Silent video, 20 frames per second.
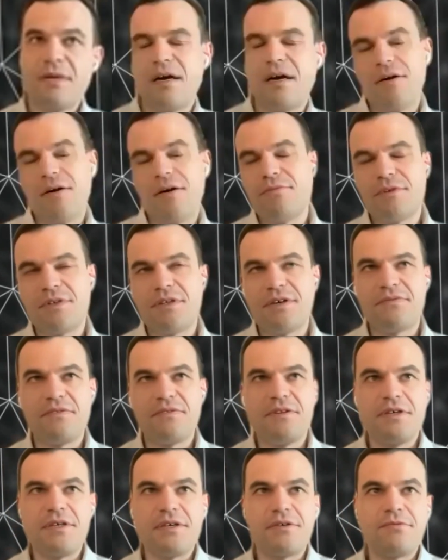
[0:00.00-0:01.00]
I would
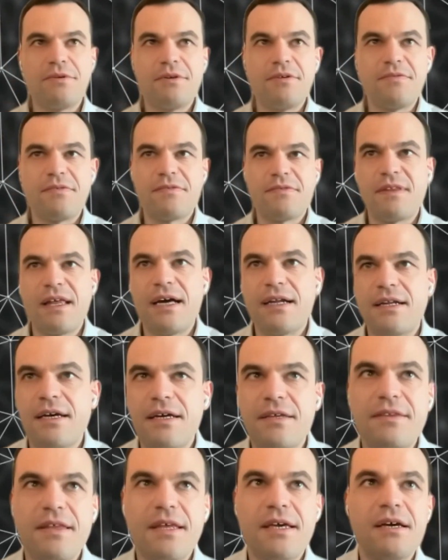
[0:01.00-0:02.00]
definitely agree with that.
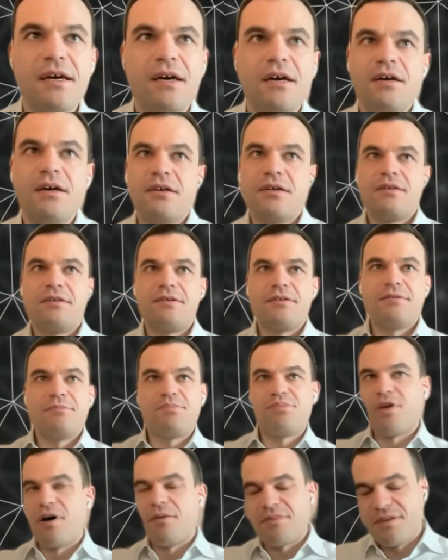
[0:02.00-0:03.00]
I think
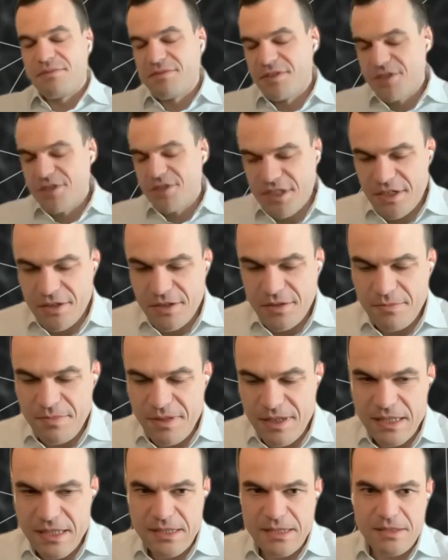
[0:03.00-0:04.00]
prompt engineering
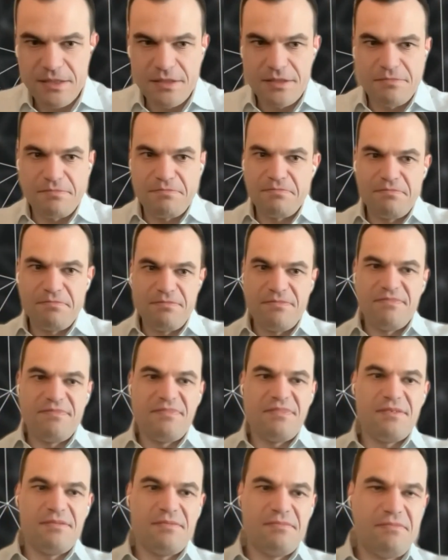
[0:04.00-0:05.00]
plays a
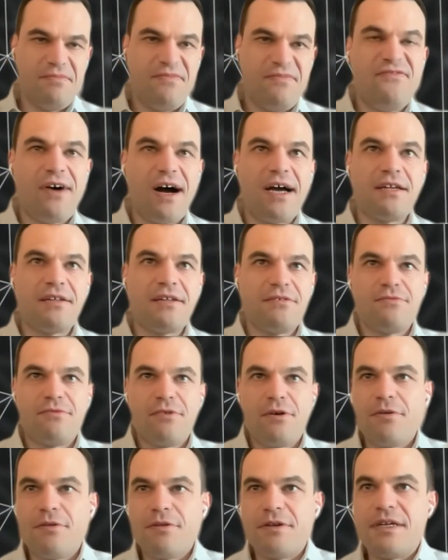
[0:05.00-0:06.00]
vital
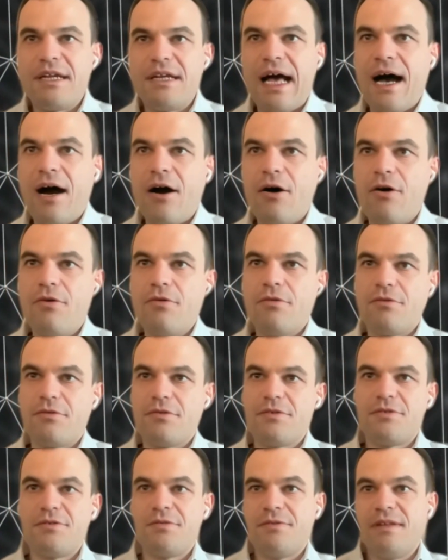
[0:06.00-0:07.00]
role in how
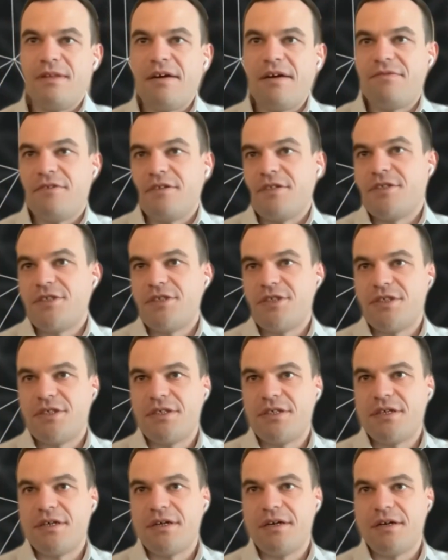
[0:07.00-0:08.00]
leverage
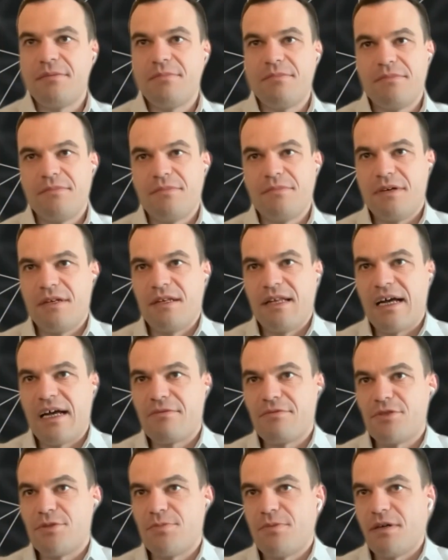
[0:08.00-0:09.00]

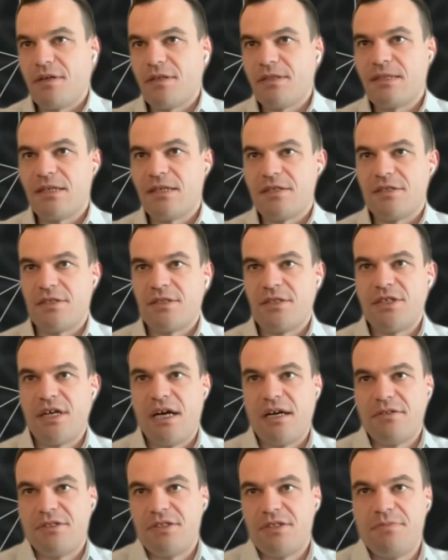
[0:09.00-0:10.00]
language models such as
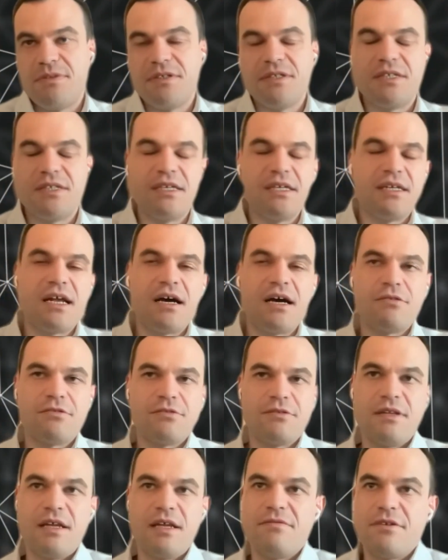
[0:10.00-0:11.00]
ChatGPT and how
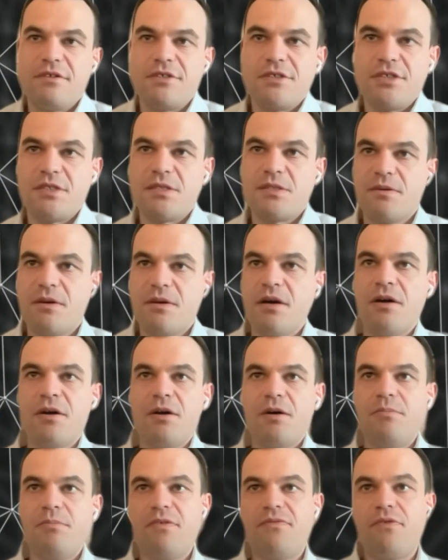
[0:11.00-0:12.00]
to leverage its
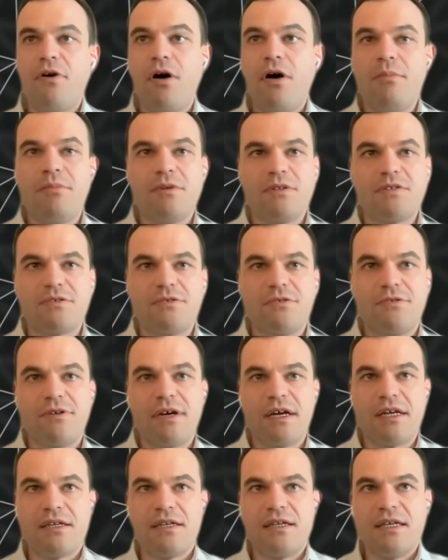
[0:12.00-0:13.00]
performance
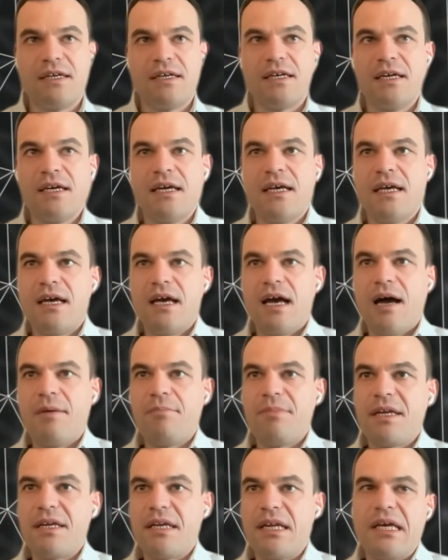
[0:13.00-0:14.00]
correctly. I
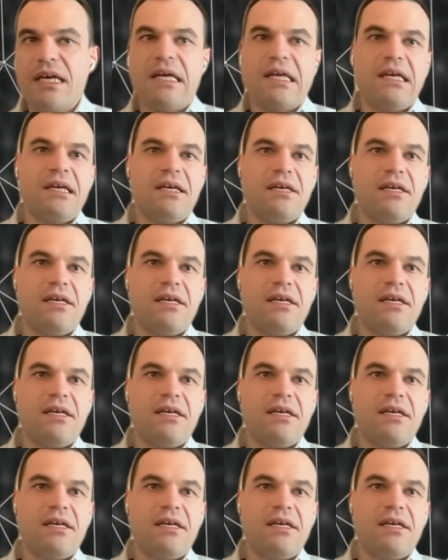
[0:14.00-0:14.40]
mean,